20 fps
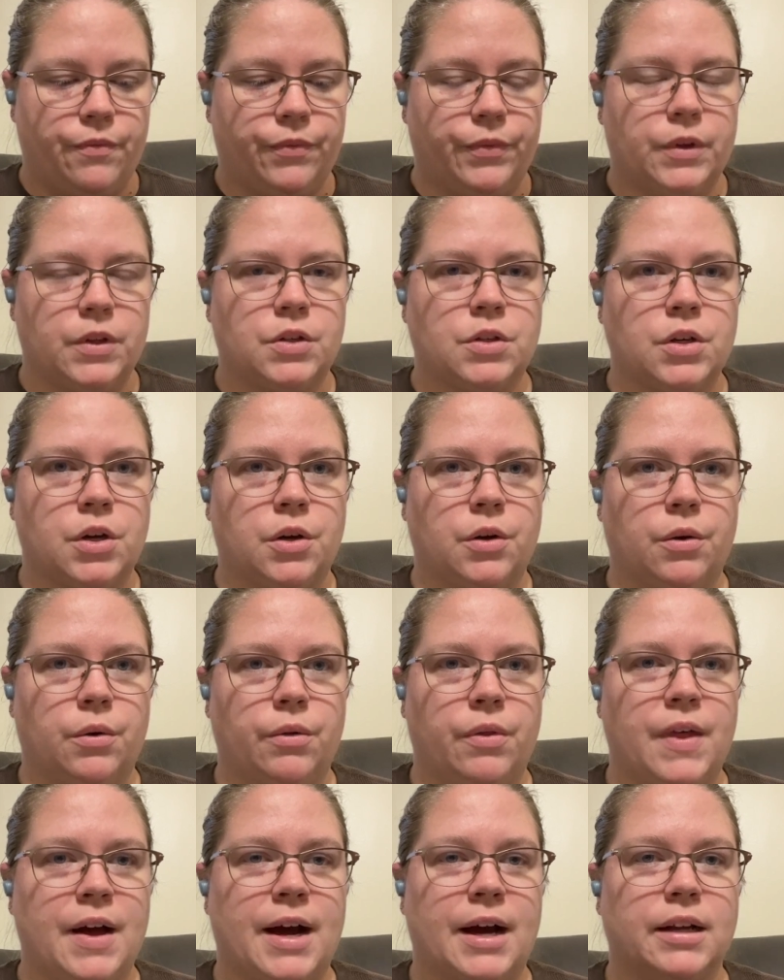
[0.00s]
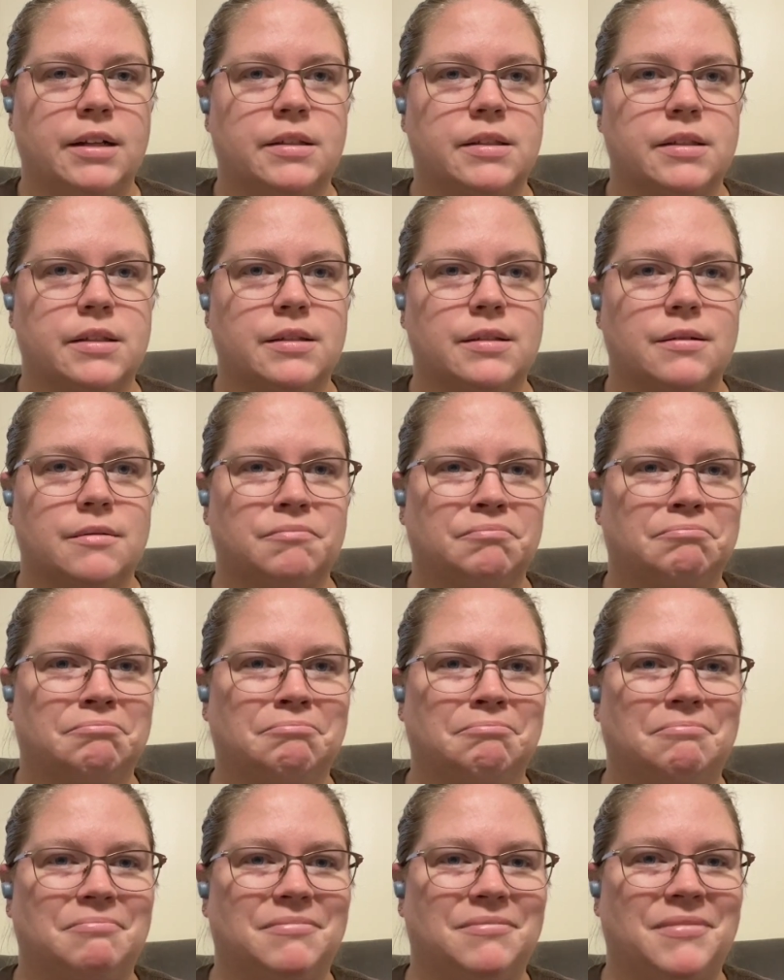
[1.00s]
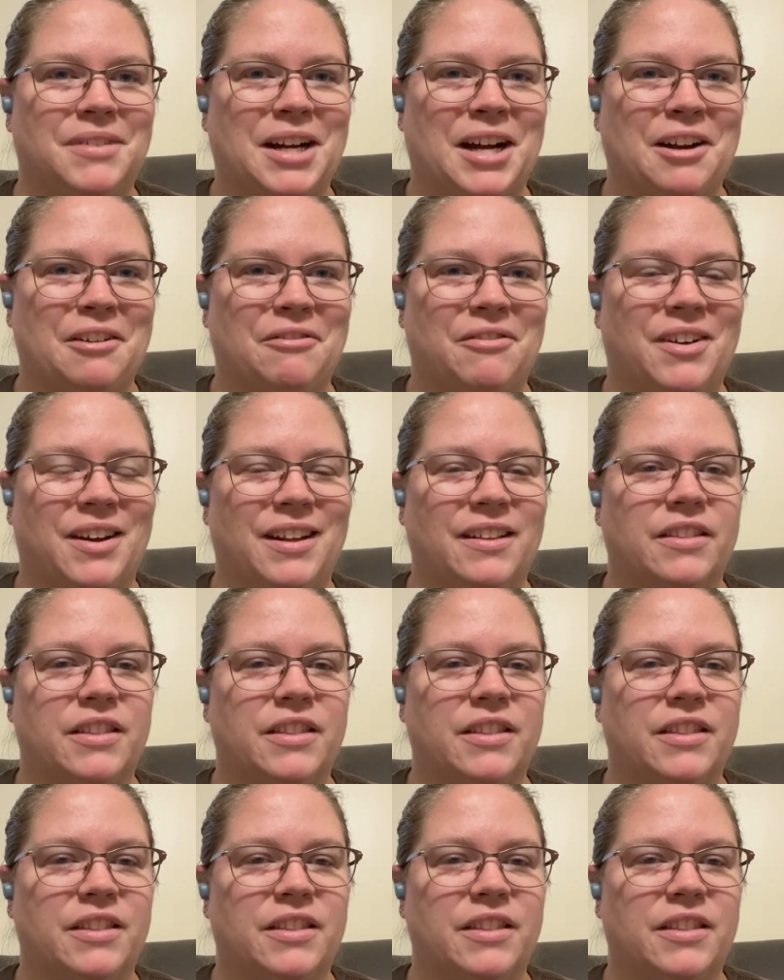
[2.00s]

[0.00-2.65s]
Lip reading: So that's kind of fun.